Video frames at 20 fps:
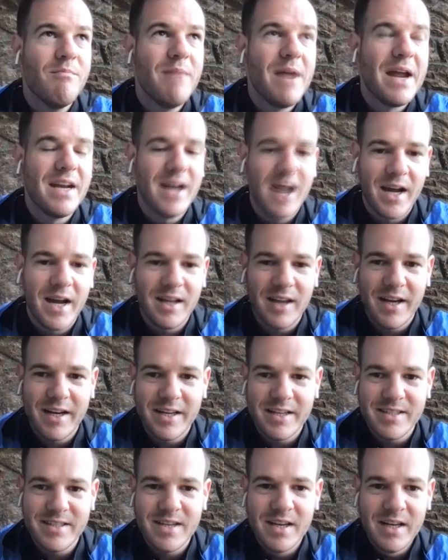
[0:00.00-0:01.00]
main
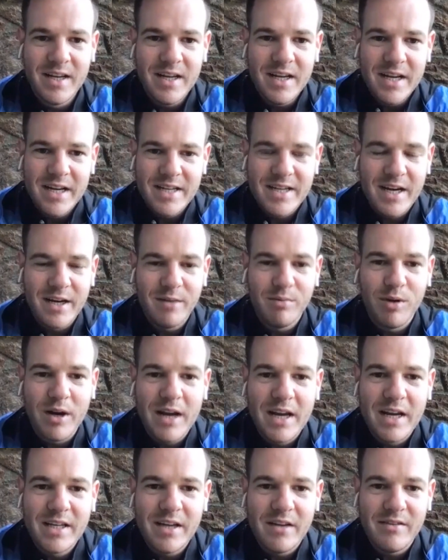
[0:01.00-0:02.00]
highlight is kind of
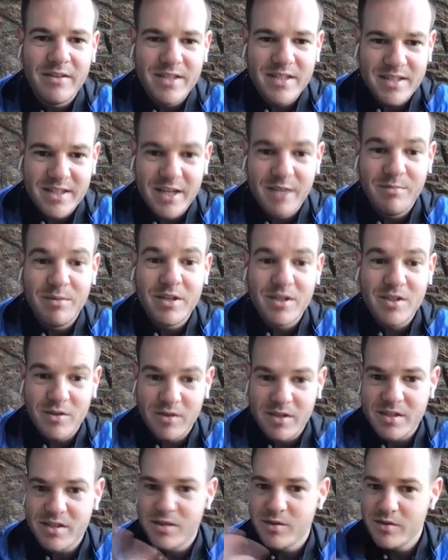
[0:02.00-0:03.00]
breaking down the stigma so
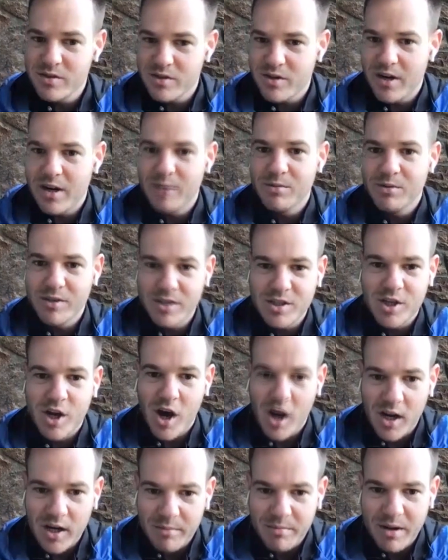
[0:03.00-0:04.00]
that students are able to
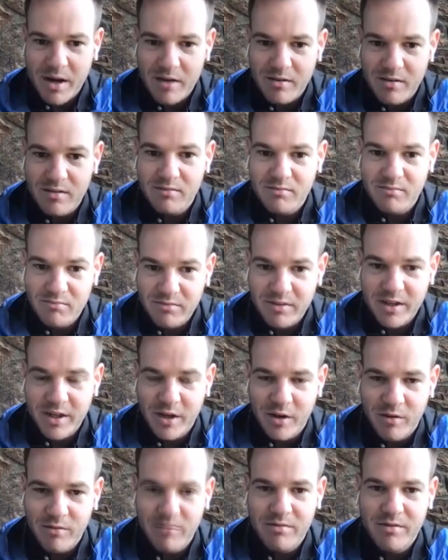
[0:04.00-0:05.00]
talk about,
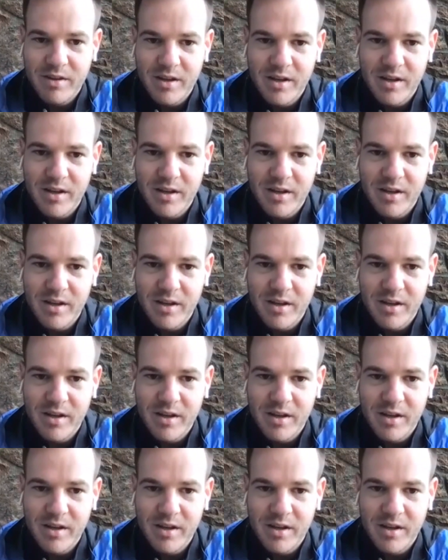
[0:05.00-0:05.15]
the